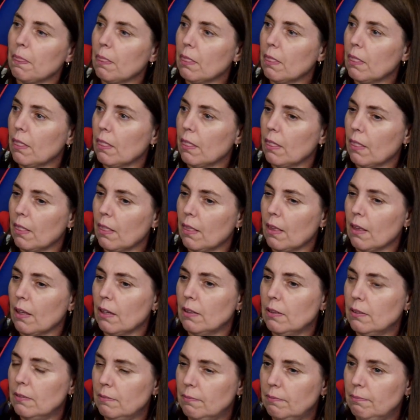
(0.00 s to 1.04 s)

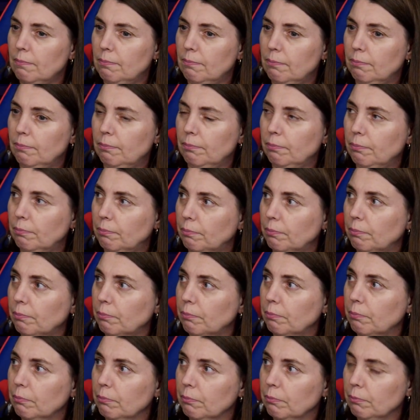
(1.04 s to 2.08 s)

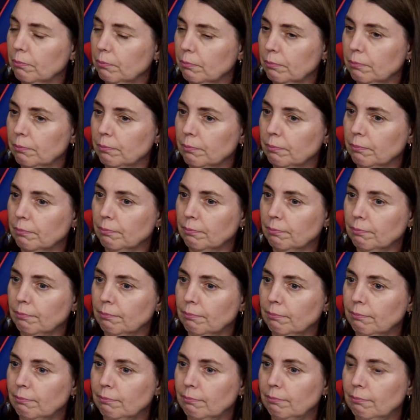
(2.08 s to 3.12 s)

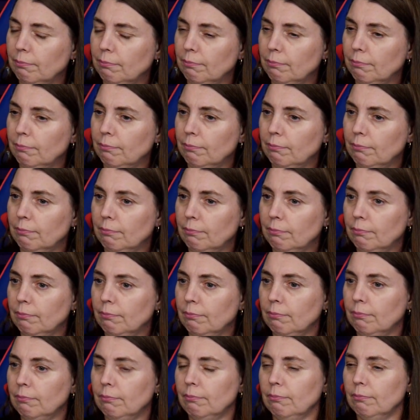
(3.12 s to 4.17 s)

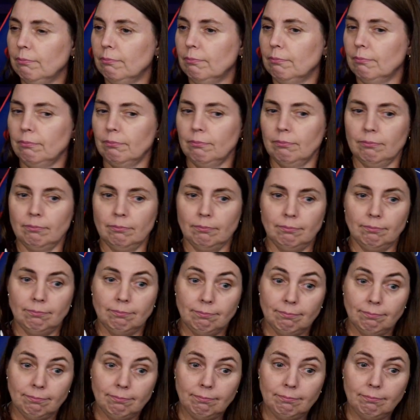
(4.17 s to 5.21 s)

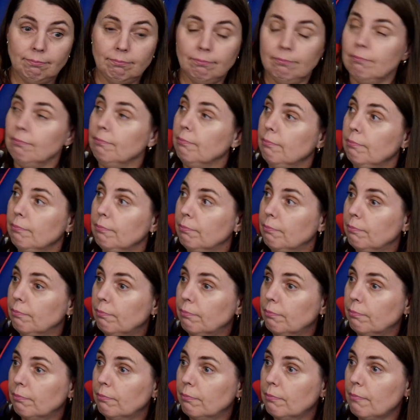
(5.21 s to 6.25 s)

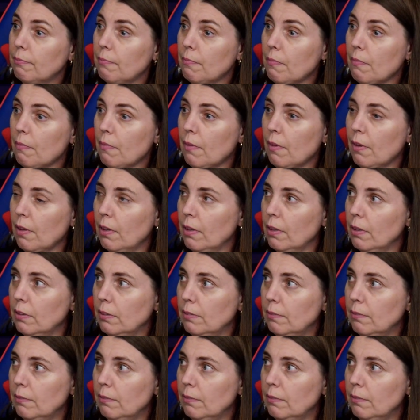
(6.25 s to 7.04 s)
No words are spoken by the person on screen.